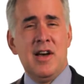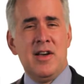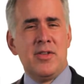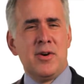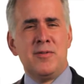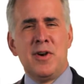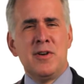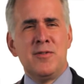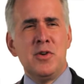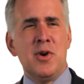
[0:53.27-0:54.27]
There are very
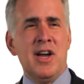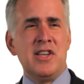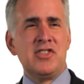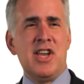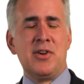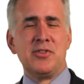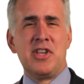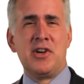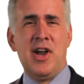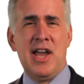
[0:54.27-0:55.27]
few ion channels that
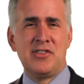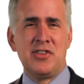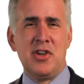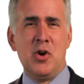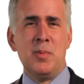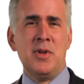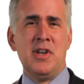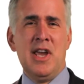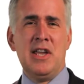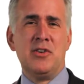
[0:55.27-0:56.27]
are actually open
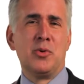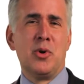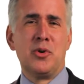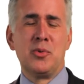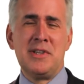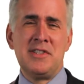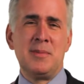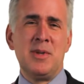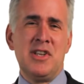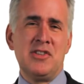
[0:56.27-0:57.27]
at neuronal resting
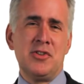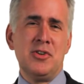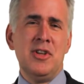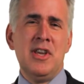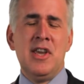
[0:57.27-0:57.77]
potential,